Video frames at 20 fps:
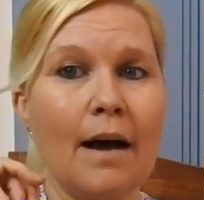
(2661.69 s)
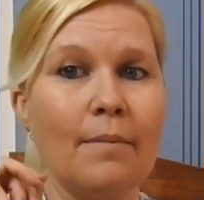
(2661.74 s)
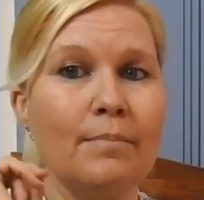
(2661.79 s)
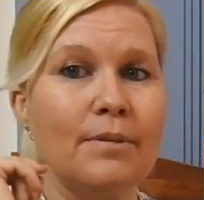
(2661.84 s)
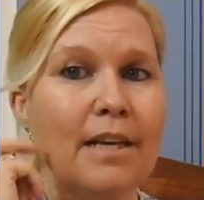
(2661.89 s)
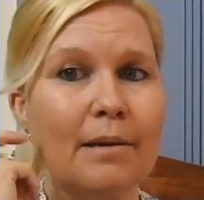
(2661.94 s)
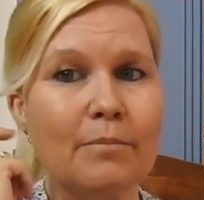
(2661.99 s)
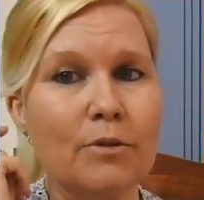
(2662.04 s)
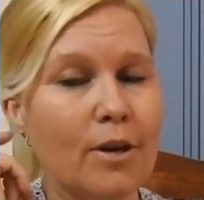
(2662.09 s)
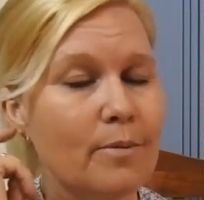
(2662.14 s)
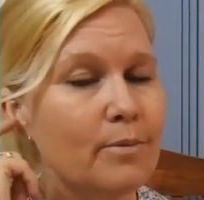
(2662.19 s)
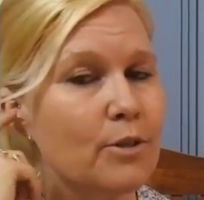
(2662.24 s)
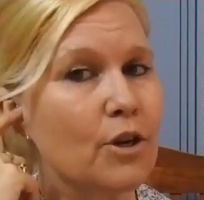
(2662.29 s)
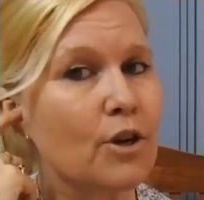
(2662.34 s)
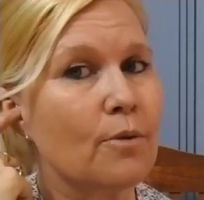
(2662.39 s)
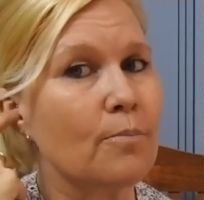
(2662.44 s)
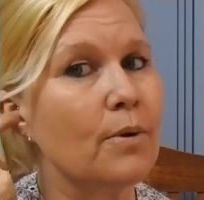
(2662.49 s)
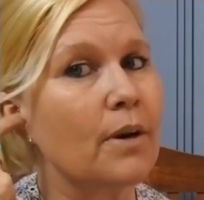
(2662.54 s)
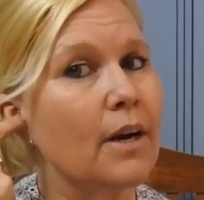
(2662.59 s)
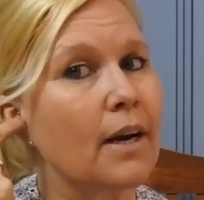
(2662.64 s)
Sometimes you
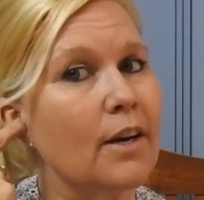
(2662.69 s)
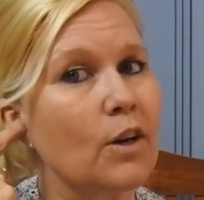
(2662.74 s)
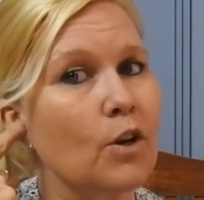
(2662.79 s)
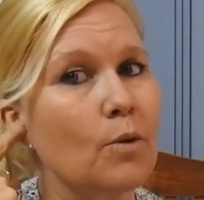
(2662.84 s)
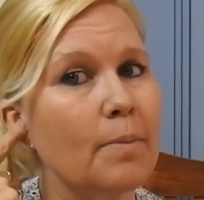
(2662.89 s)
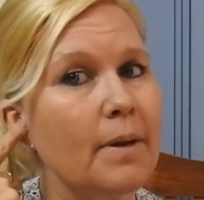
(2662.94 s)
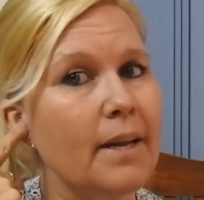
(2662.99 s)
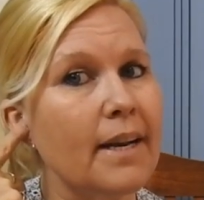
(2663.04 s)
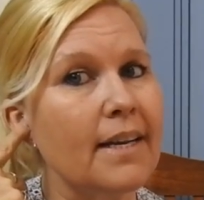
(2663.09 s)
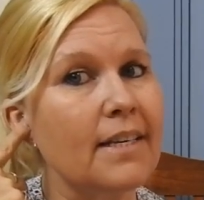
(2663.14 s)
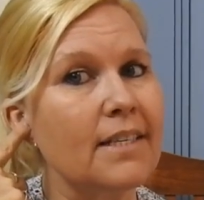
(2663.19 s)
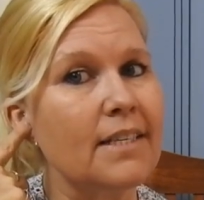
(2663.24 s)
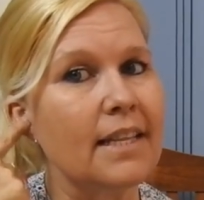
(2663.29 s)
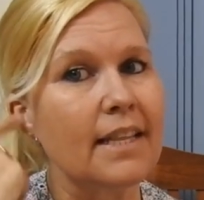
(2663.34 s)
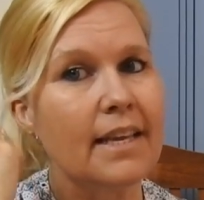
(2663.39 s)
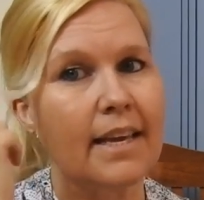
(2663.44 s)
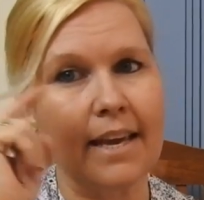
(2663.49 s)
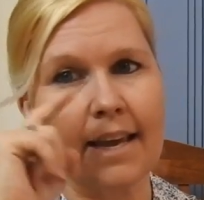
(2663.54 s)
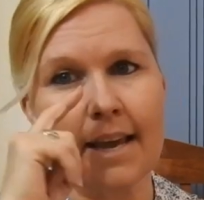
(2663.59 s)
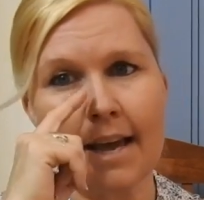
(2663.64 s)
can put a little bit into
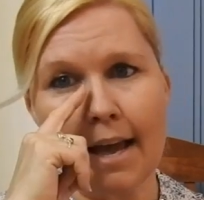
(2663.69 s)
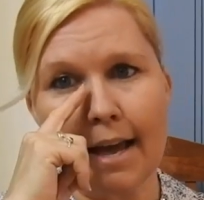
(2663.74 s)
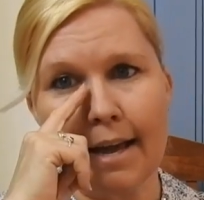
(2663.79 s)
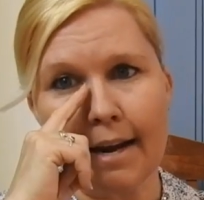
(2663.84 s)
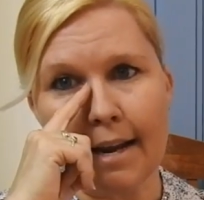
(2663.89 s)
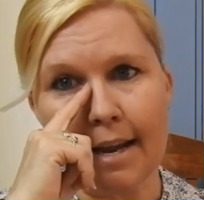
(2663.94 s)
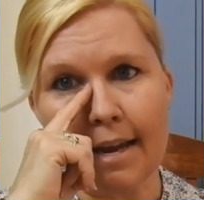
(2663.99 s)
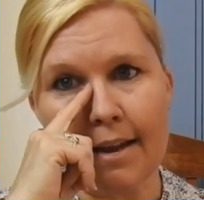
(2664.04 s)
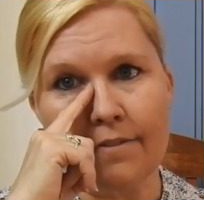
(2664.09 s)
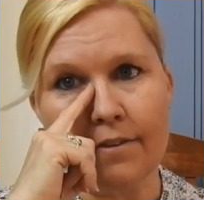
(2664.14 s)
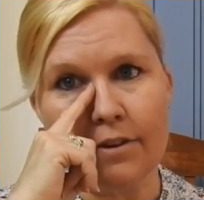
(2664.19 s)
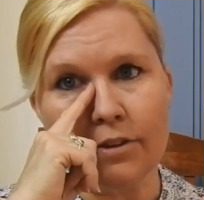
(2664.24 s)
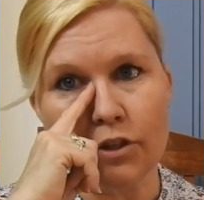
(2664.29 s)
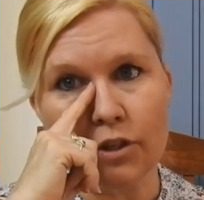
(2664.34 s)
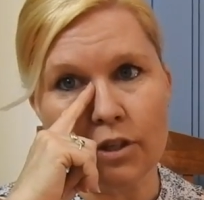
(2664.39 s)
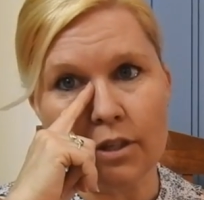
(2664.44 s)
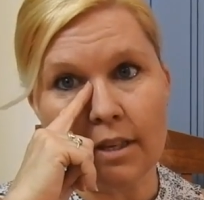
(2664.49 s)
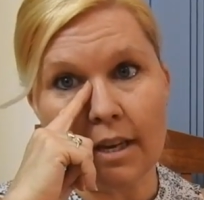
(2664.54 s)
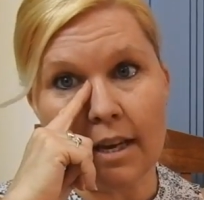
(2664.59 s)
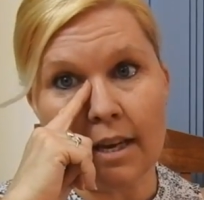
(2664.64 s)
the ear and even
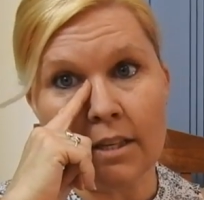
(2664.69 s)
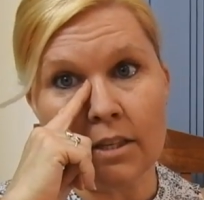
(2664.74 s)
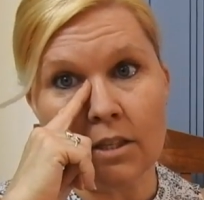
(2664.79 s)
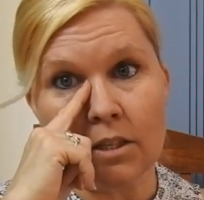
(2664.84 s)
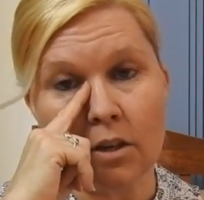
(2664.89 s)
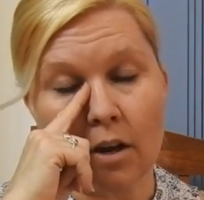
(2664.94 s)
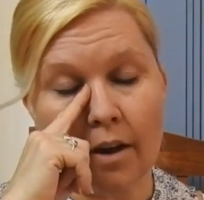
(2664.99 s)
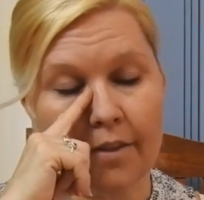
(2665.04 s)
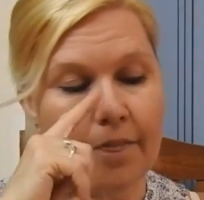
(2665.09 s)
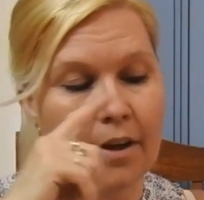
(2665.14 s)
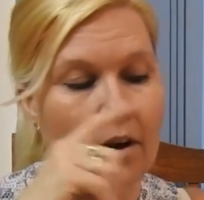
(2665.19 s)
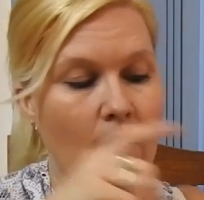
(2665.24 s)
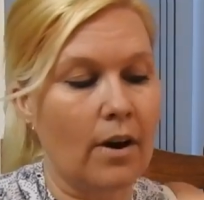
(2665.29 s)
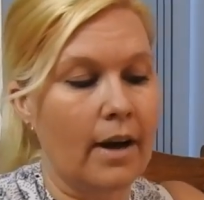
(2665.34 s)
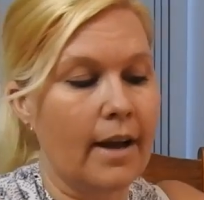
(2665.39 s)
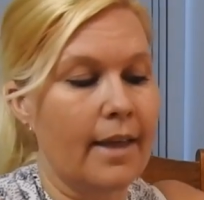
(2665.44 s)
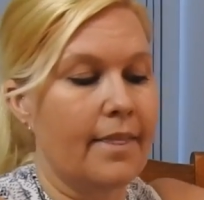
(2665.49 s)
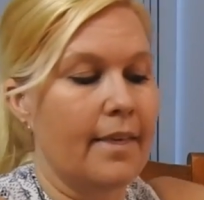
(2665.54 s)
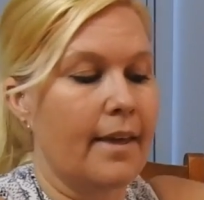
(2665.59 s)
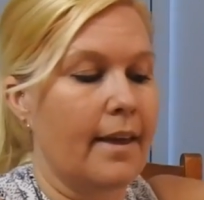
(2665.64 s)
just inside the
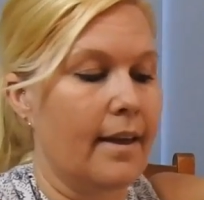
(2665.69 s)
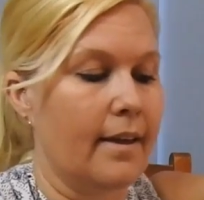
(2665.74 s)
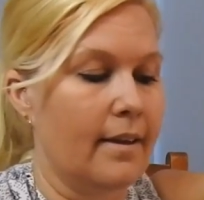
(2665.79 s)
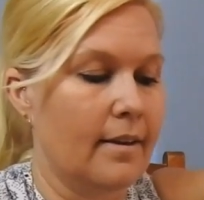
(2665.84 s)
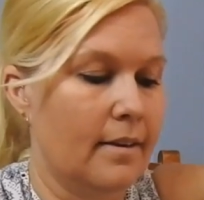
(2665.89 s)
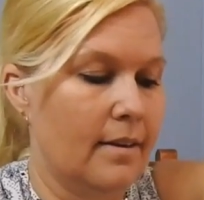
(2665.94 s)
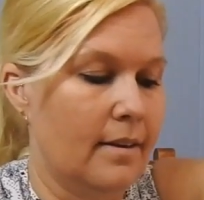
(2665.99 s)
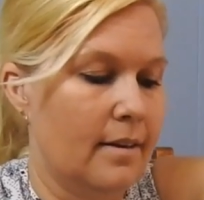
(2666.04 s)
eye there,